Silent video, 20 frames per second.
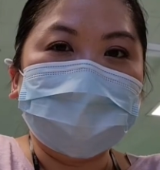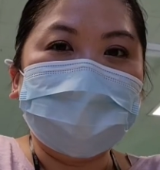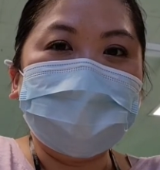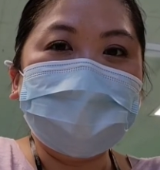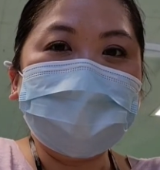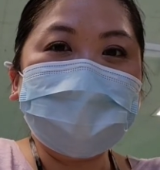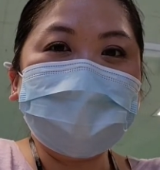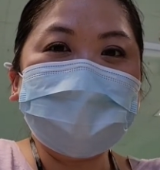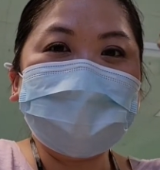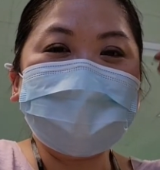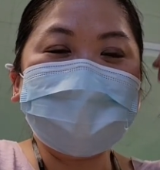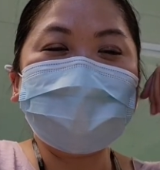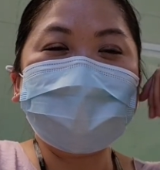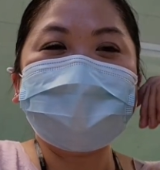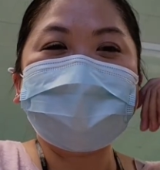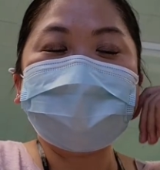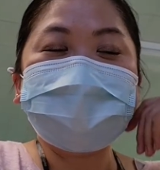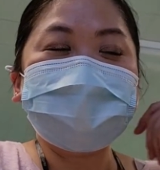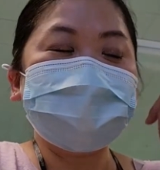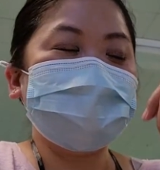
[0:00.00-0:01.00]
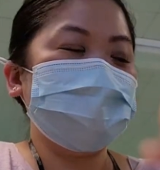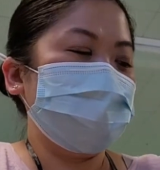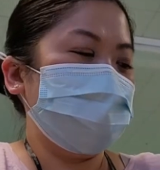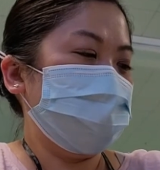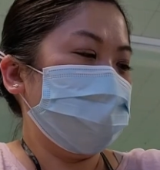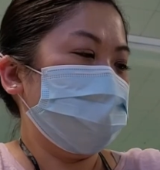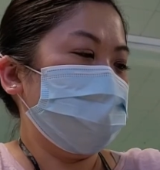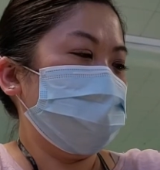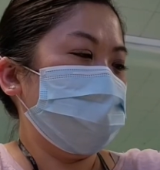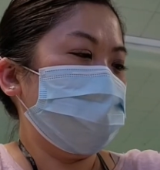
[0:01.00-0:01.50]
Hi, it
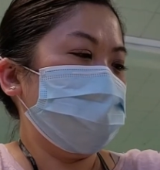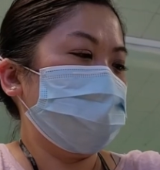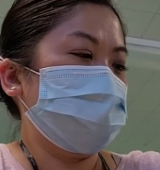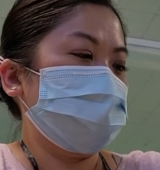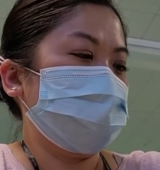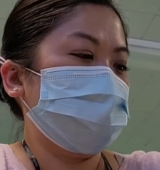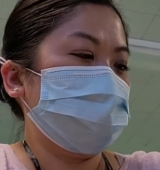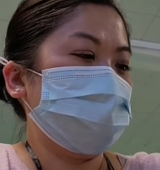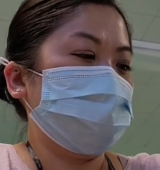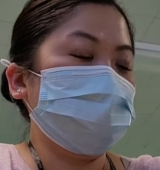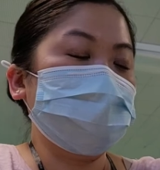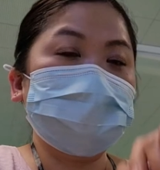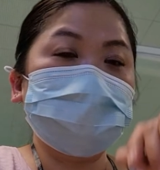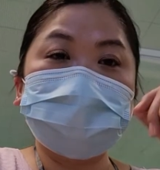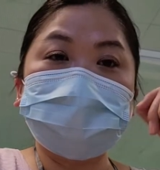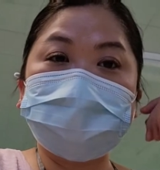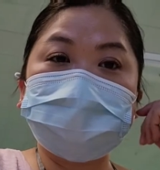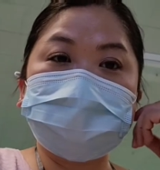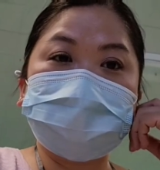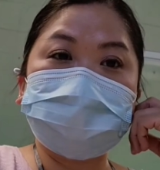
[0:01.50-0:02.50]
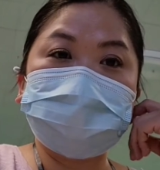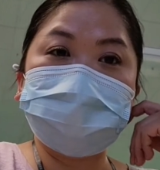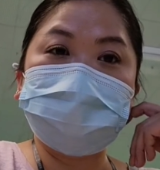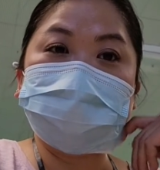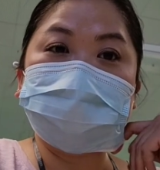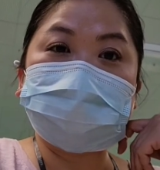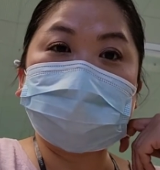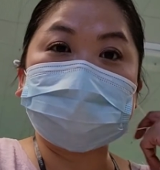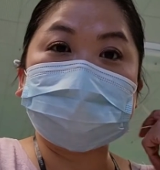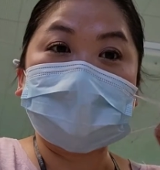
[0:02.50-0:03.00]
is
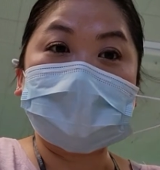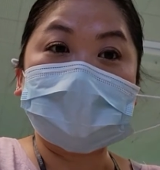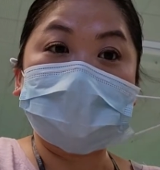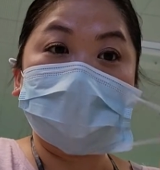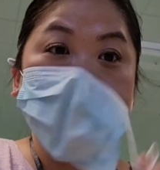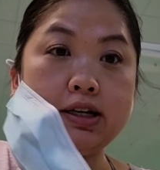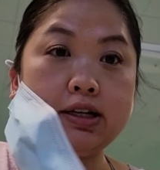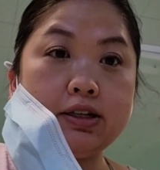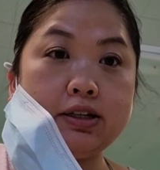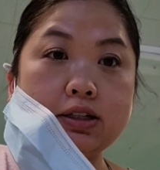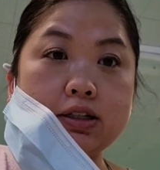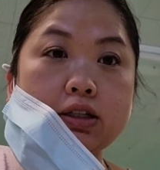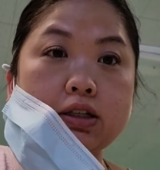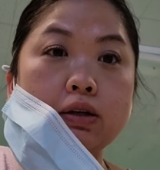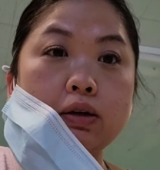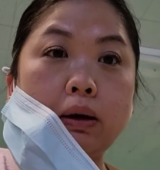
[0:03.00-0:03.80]
1.13. It's my lunch.